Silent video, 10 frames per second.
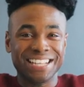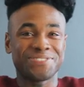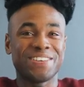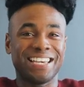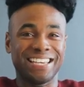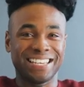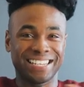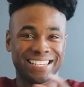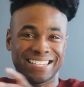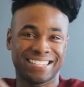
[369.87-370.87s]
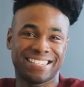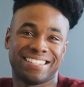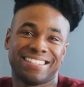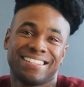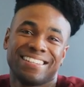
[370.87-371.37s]
me.
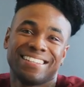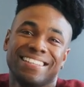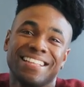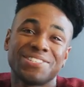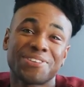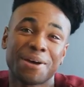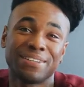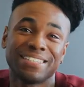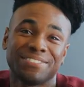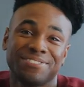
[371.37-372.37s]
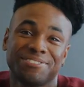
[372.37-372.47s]
That's what I believe.